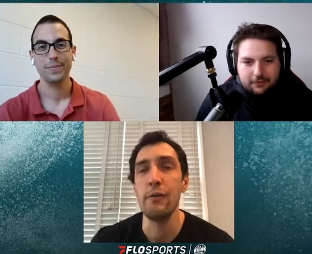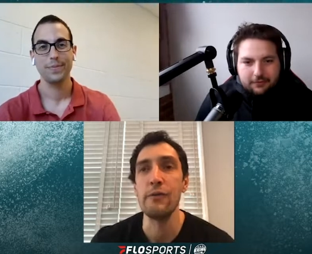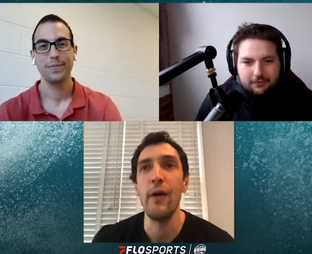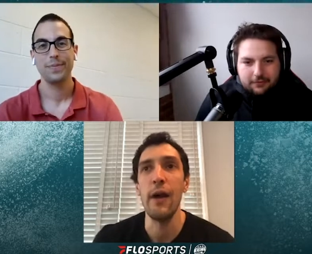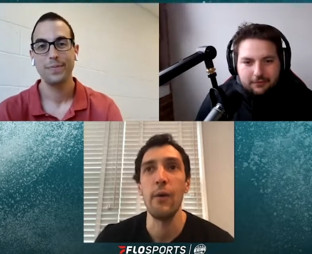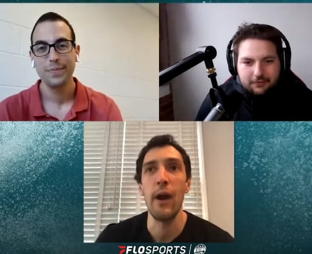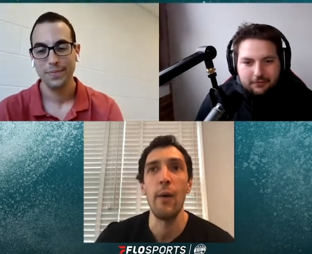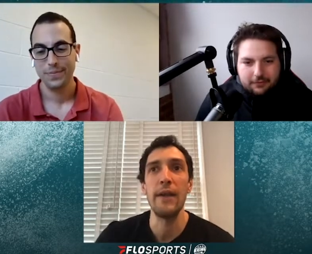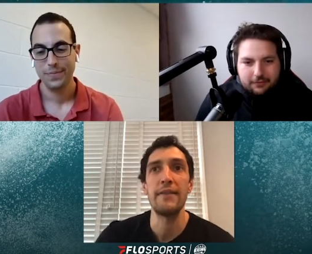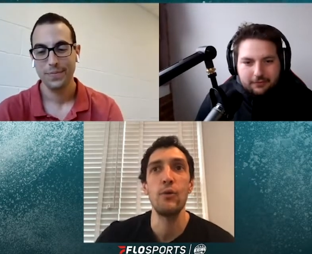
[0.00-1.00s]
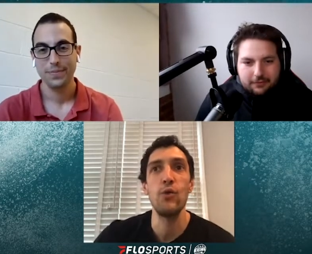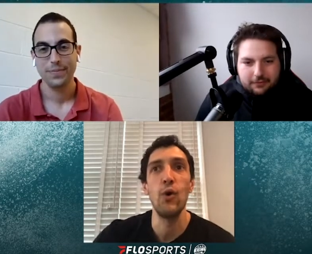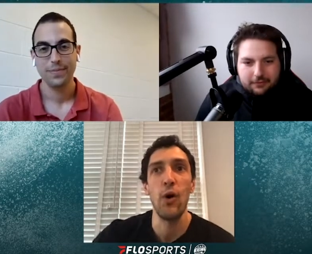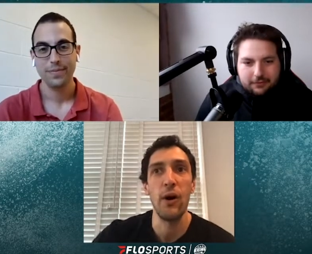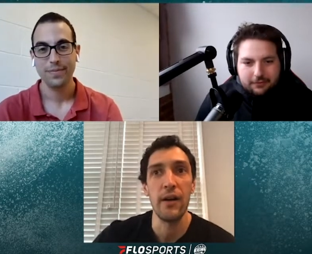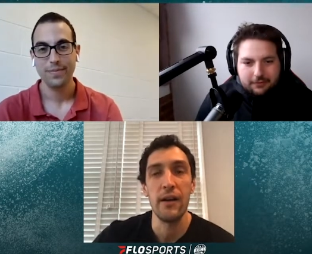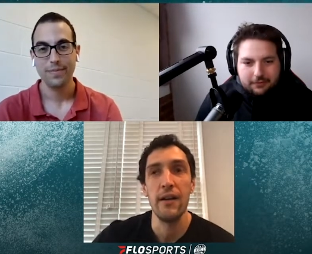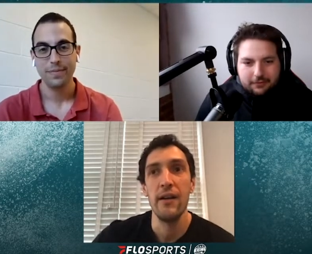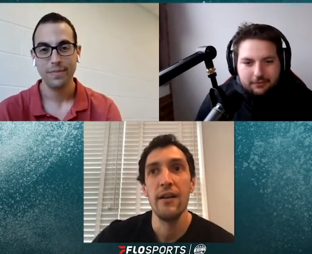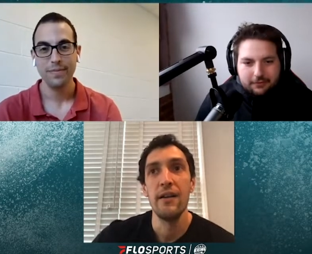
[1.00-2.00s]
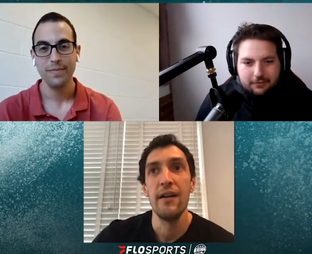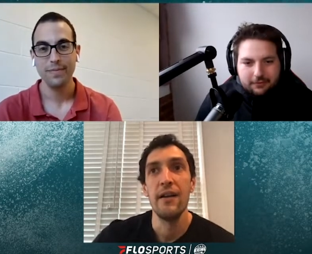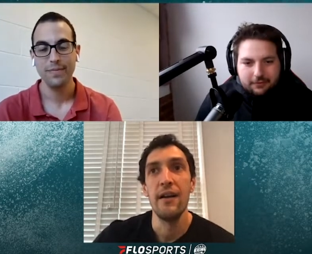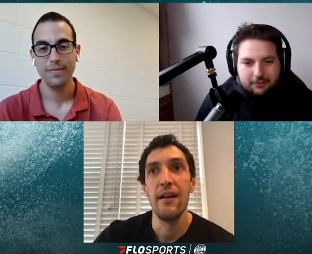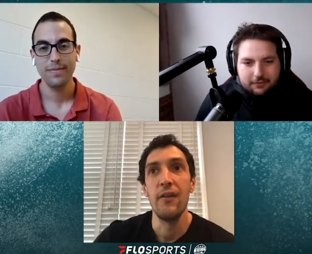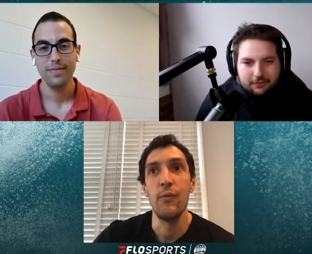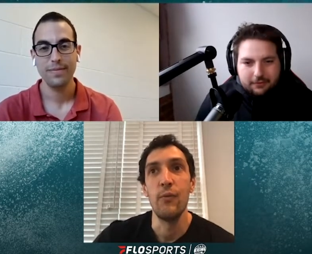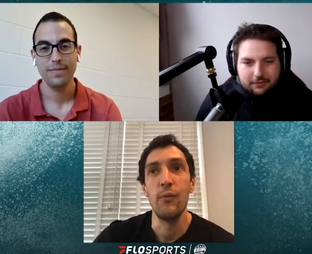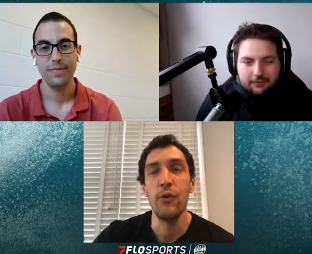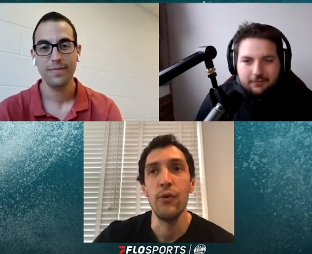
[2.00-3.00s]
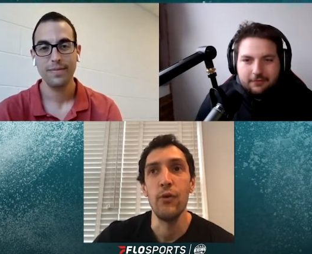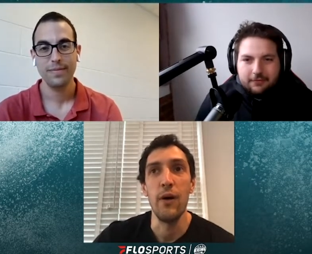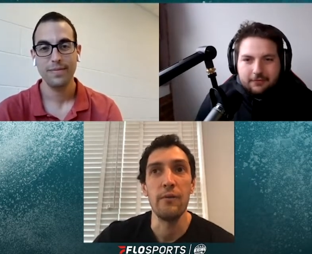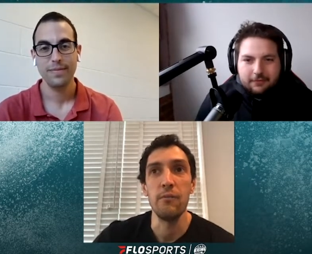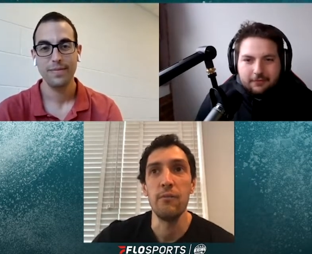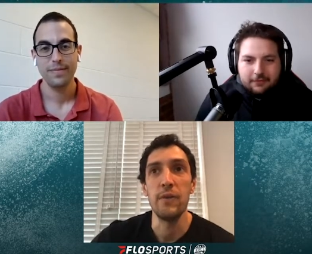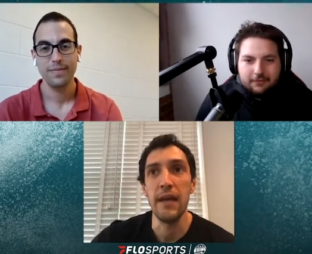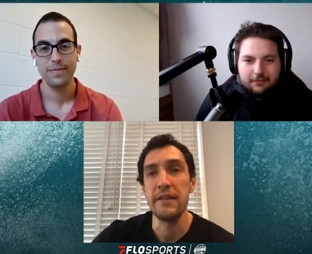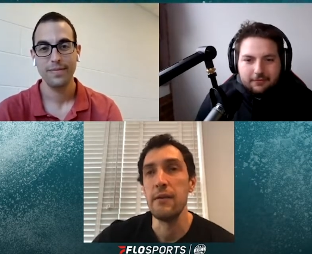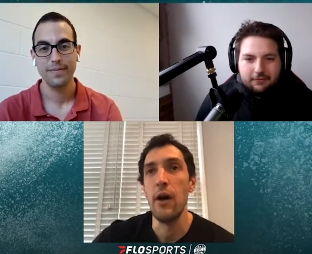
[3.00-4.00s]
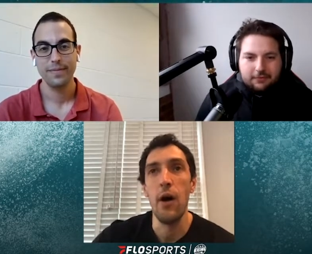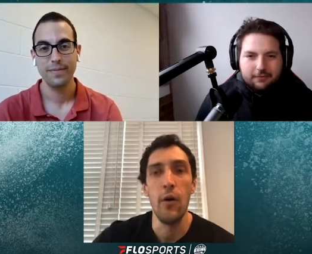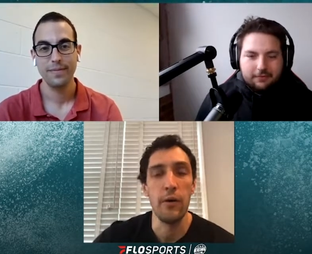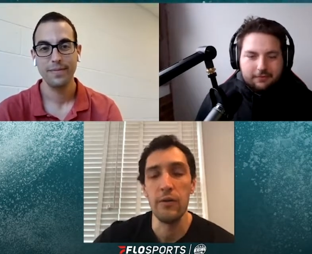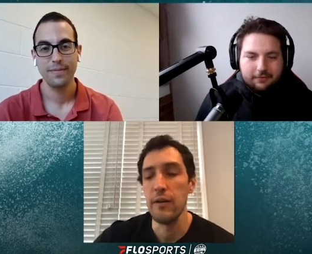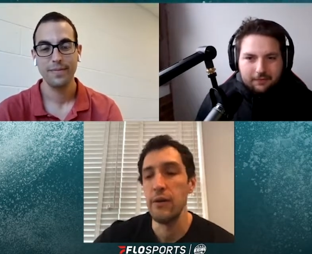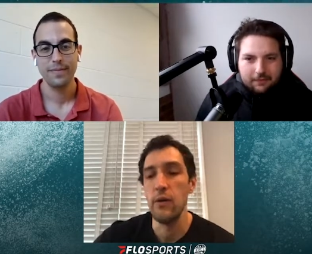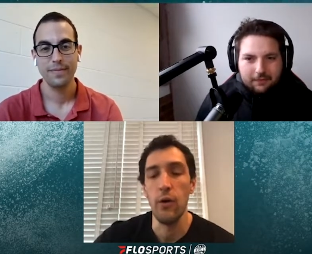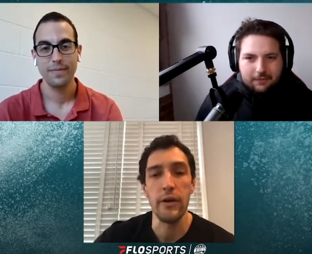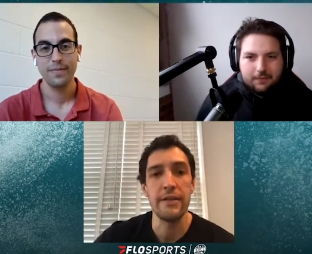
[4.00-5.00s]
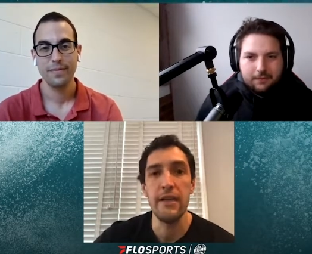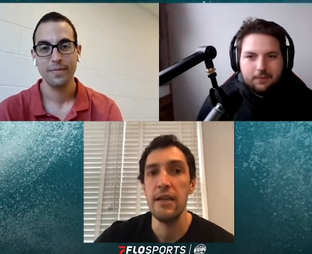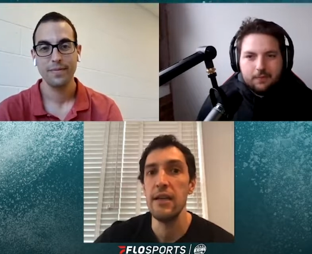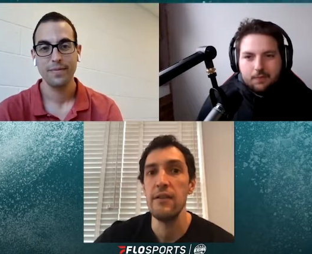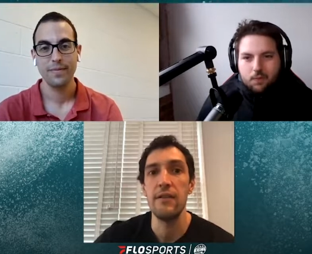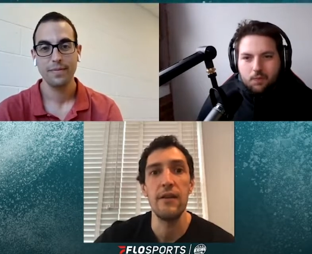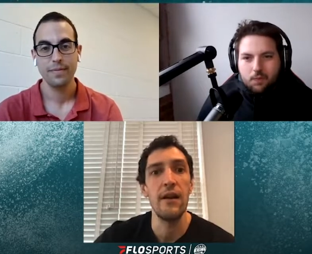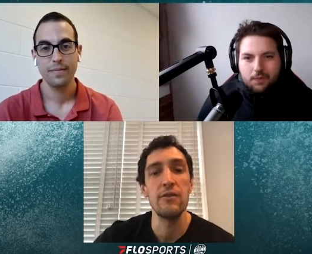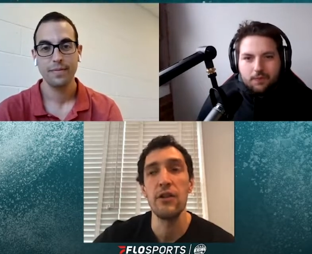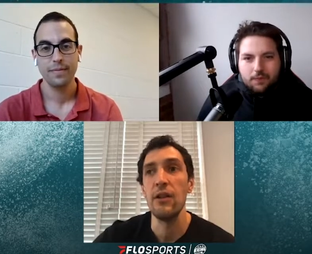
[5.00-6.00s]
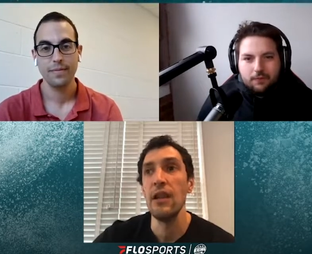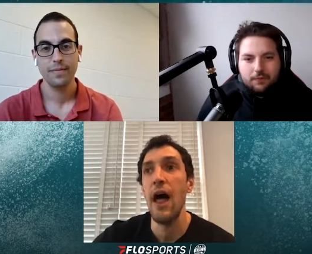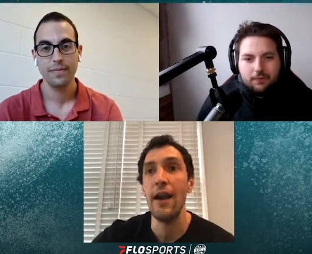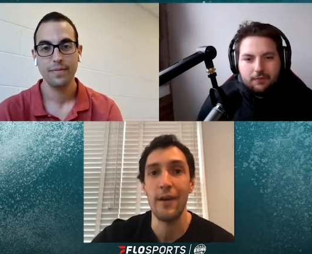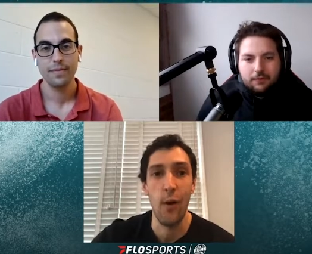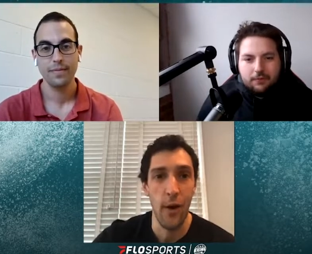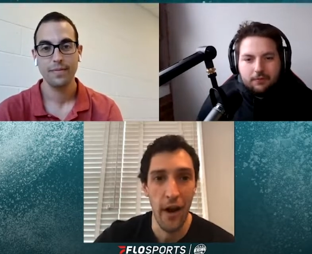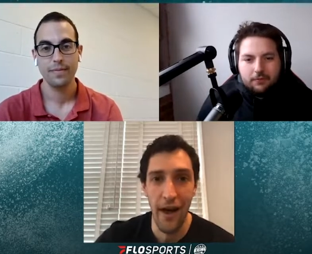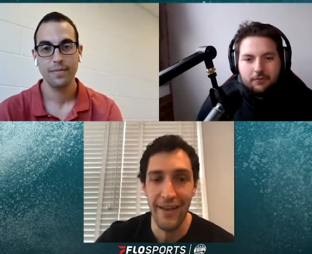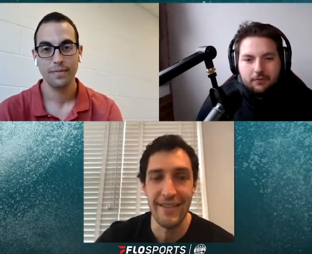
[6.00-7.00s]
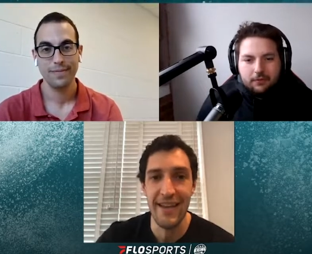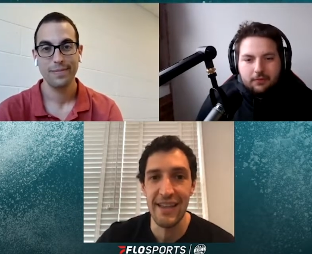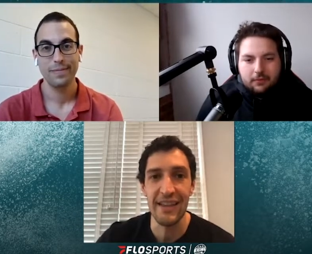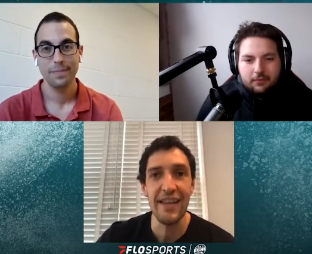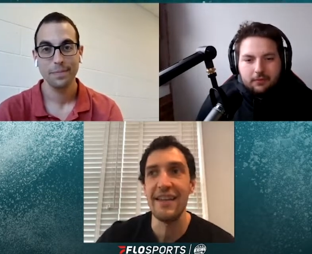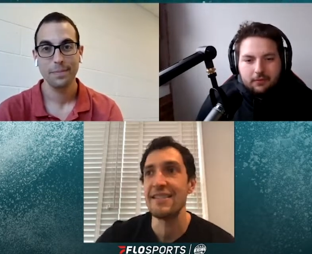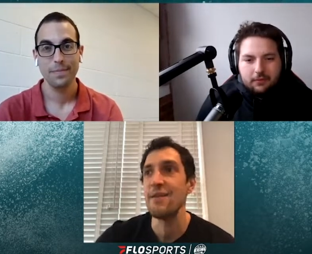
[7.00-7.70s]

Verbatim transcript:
Speaker 1: was funny, when I went to New York, you live in New York City, there's a lot going on, to say the least.